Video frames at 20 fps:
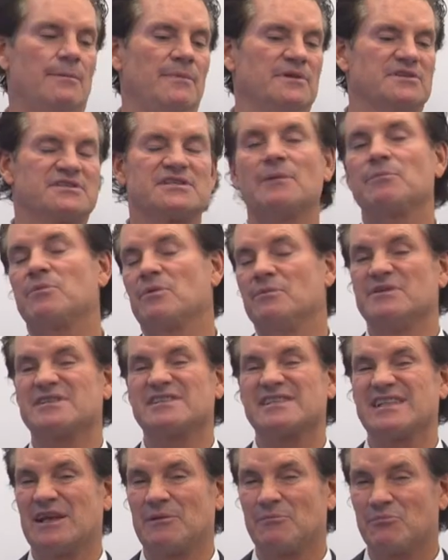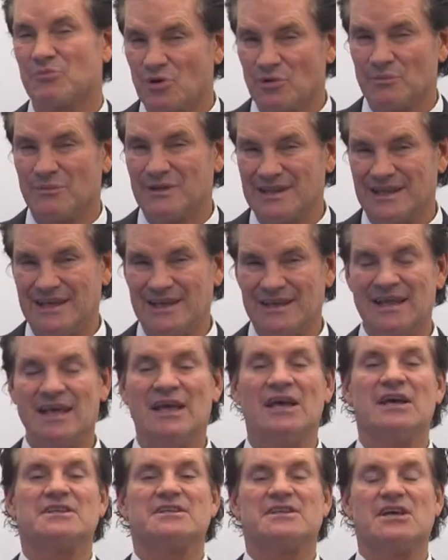supplements like bromelain
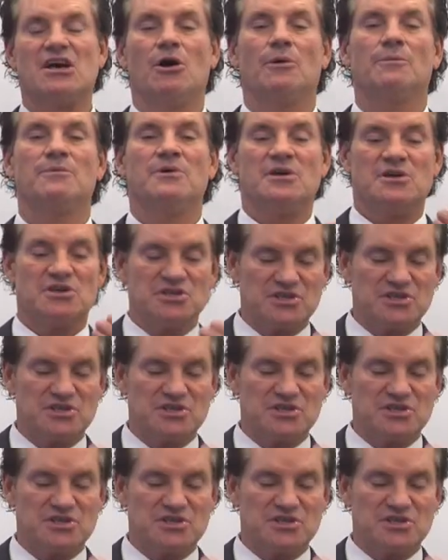to help